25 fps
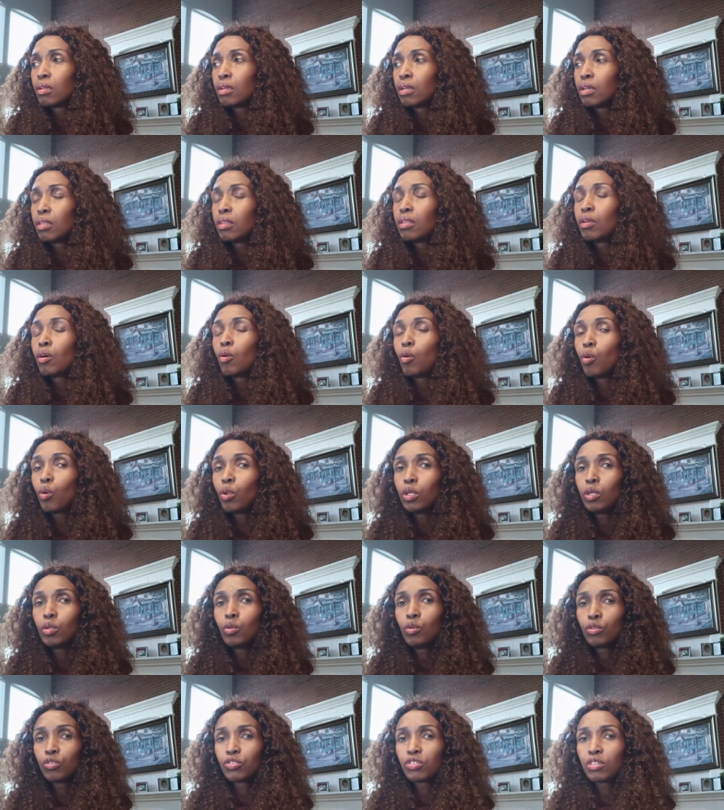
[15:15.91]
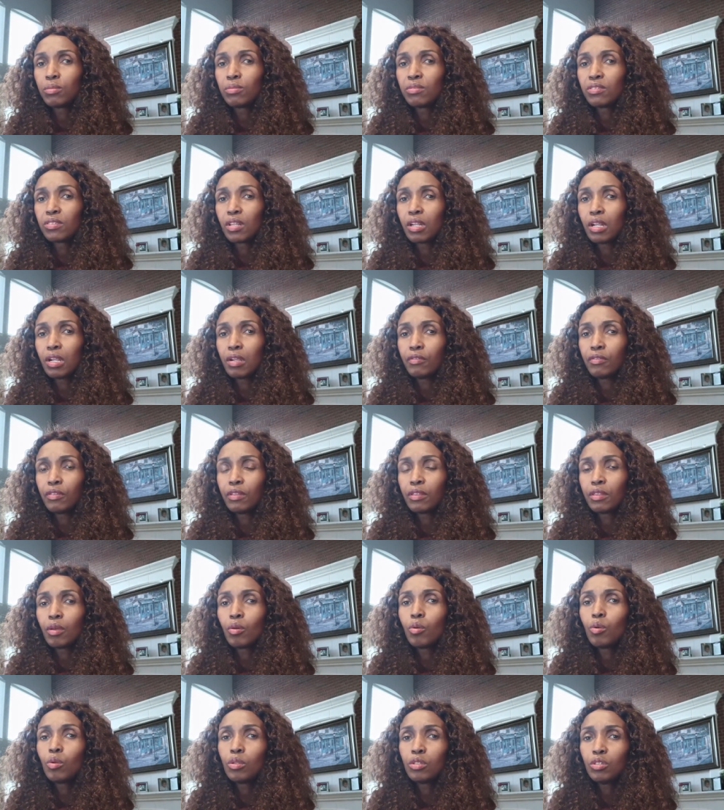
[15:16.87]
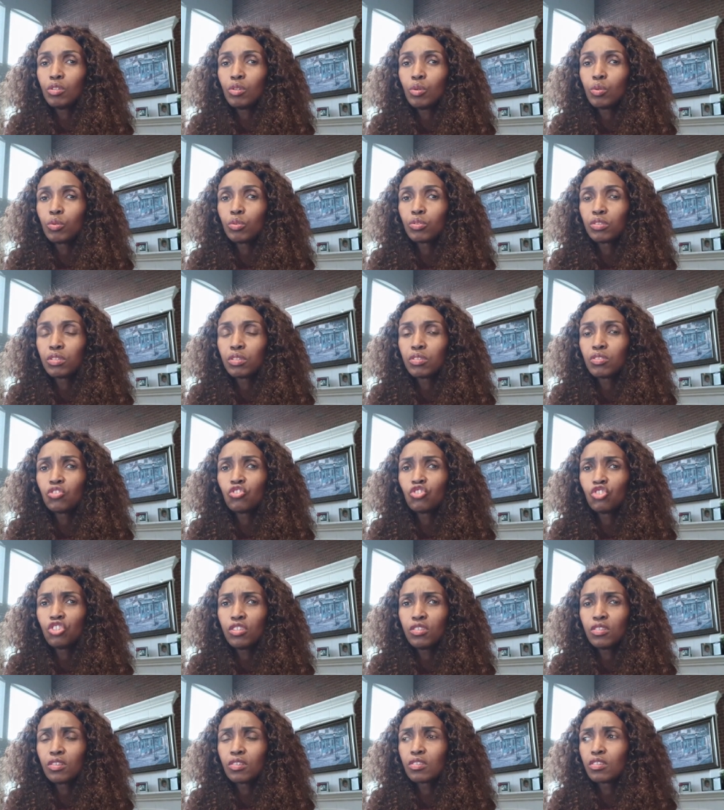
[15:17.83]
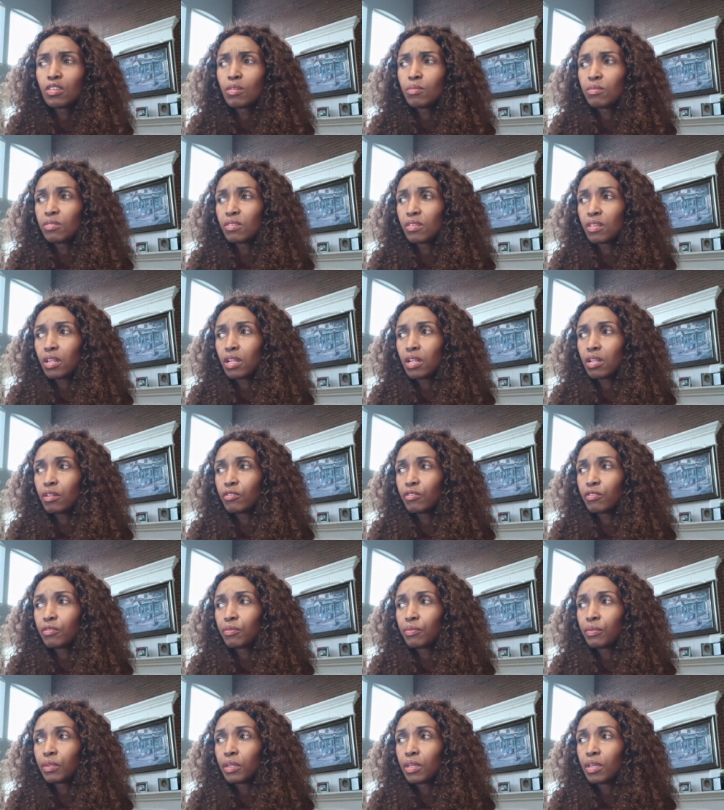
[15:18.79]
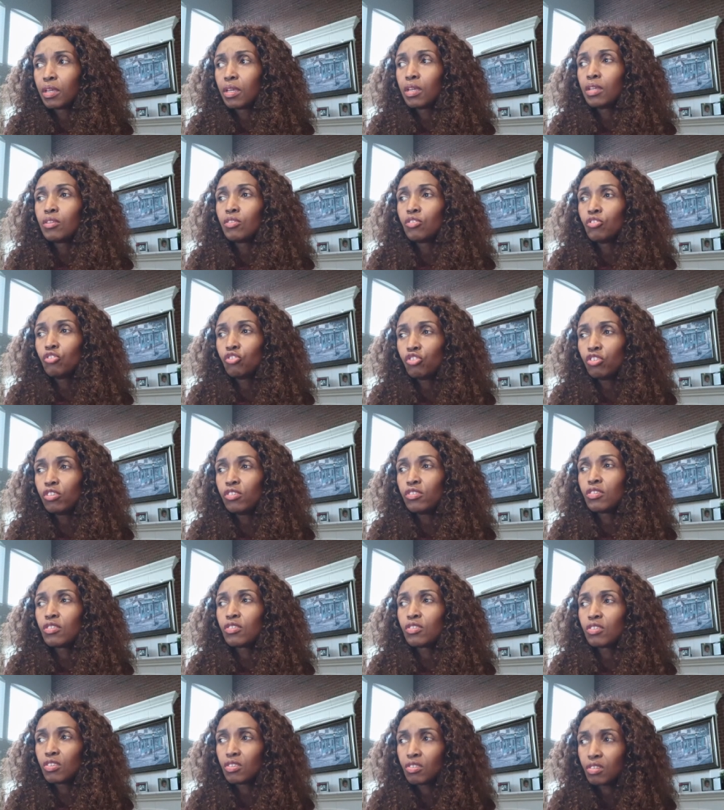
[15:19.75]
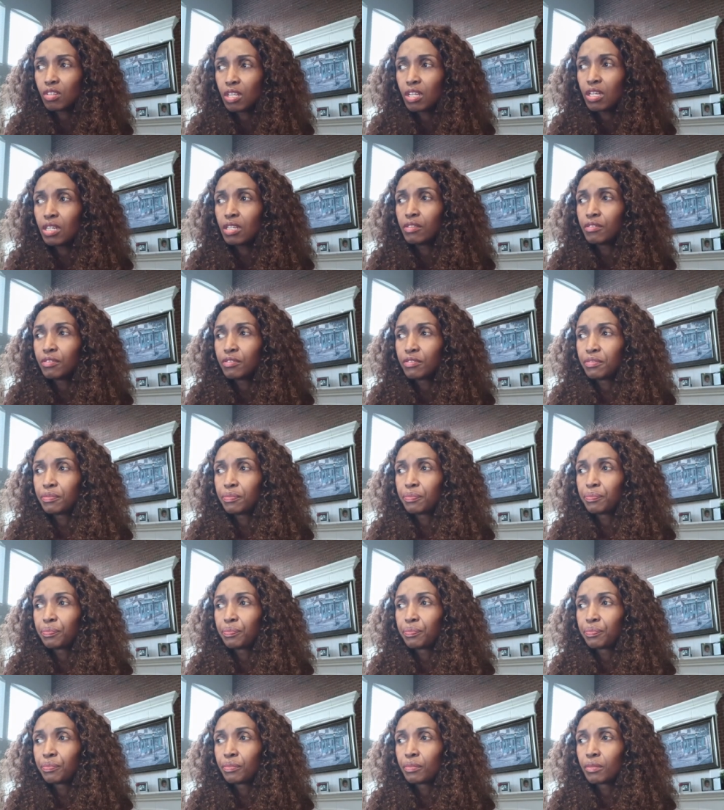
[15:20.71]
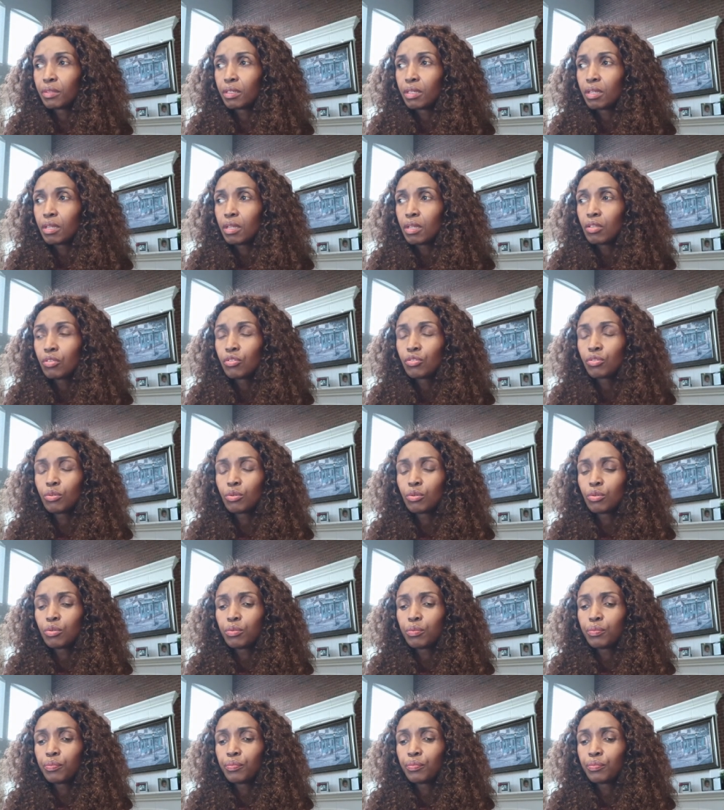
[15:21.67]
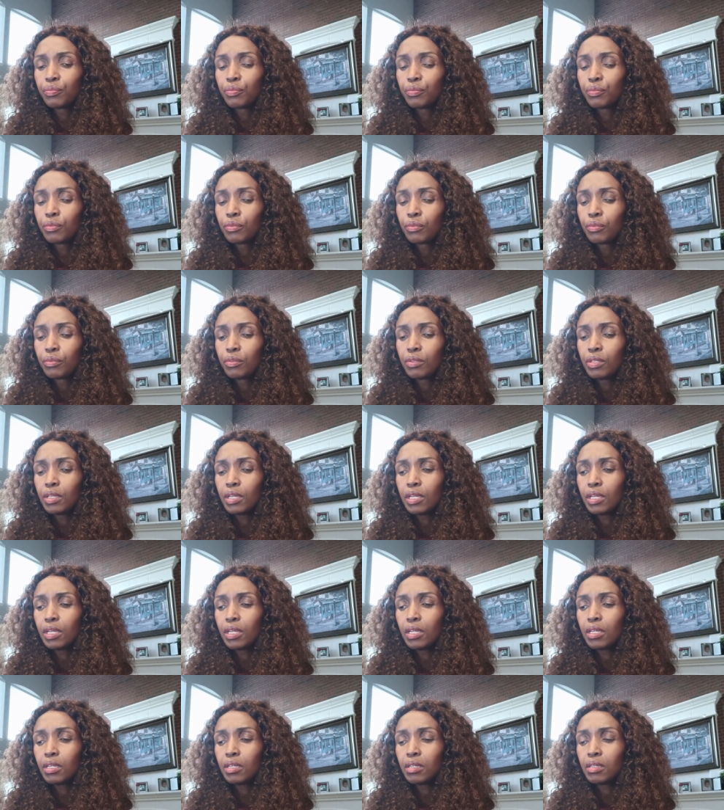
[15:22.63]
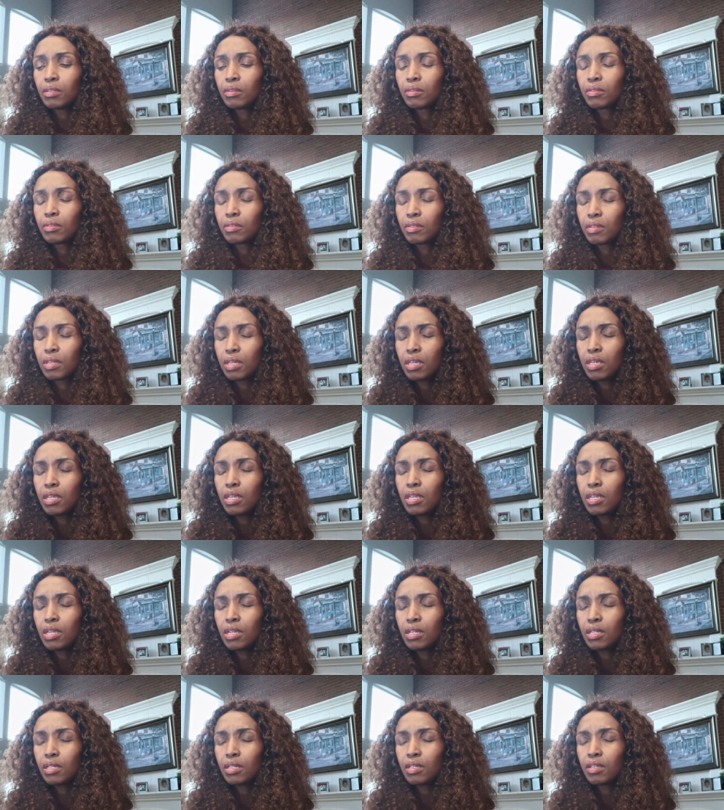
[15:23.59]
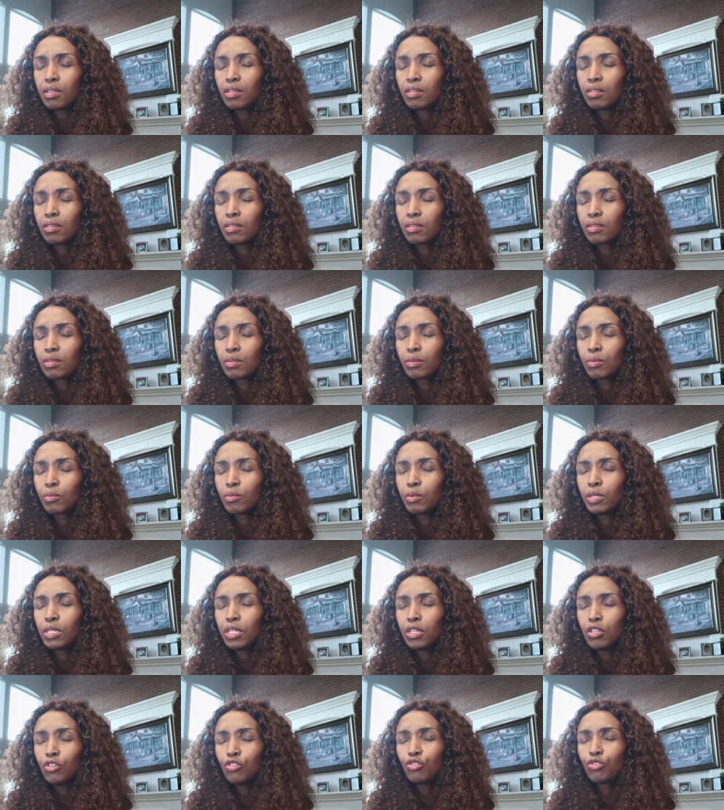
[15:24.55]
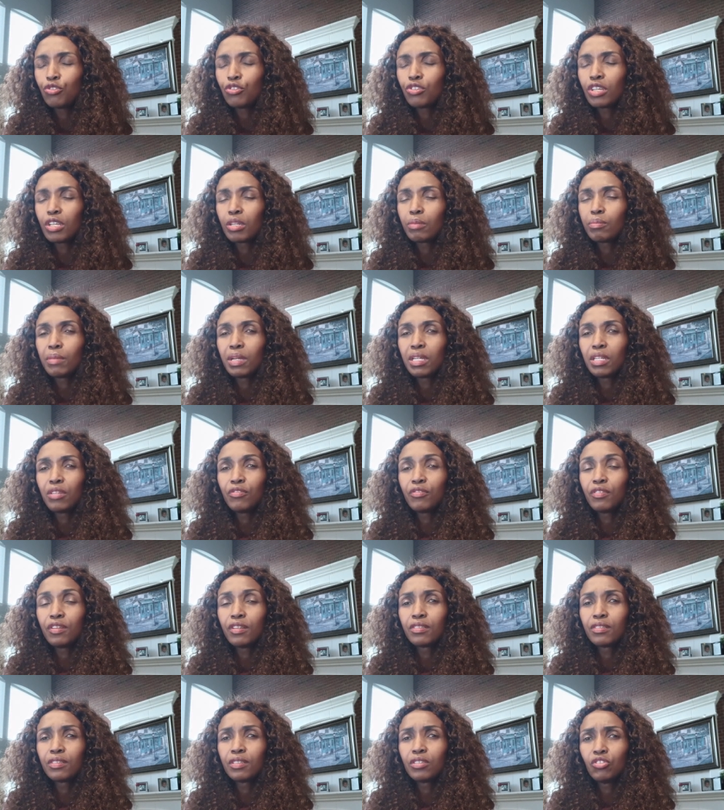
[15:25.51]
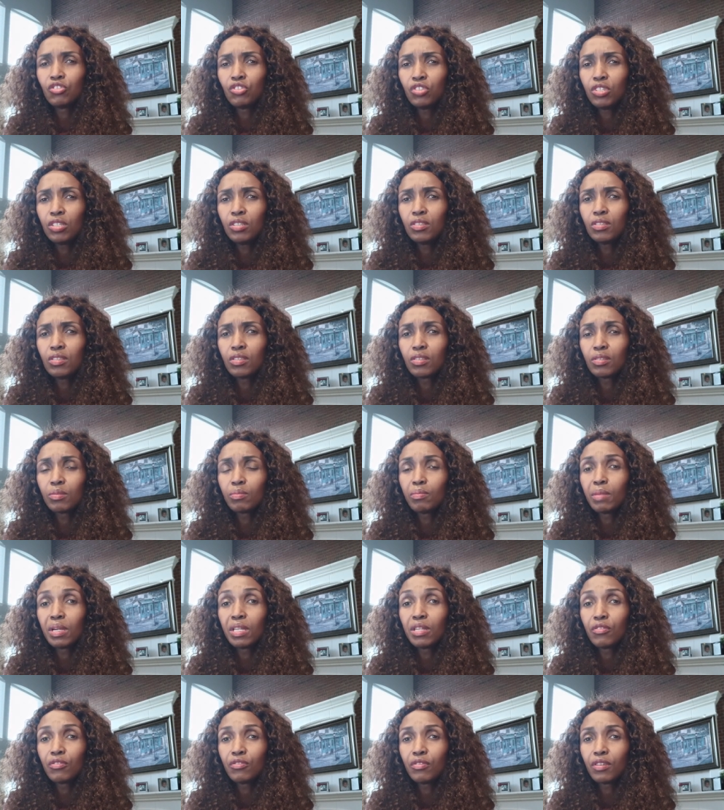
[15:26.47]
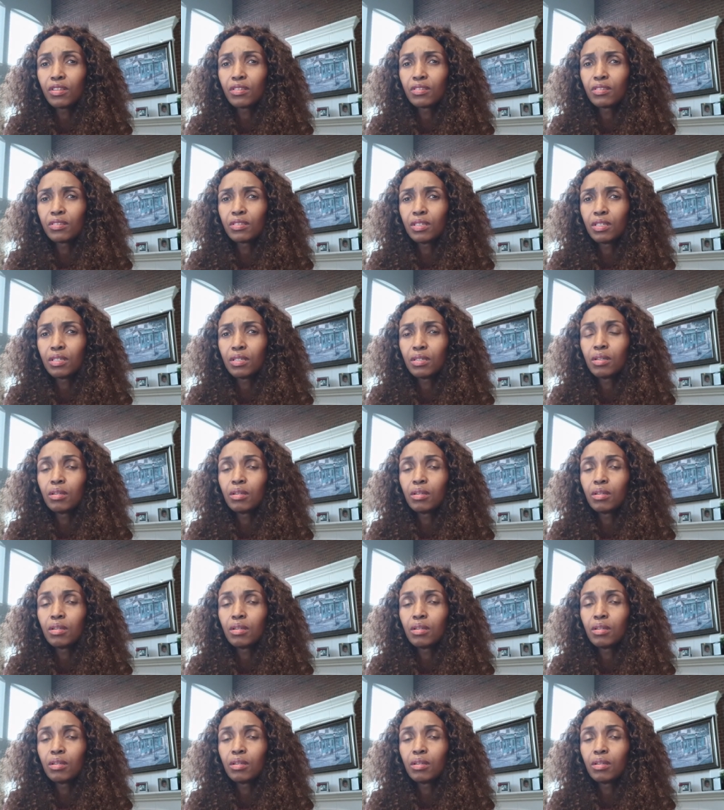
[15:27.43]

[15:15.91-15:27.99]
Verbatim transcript: the Holy Ghost Himself. And the Holy Ghost is Jesus Himself. Jesus is love. So the thing here is we need to start manifesting Jesus, manifesting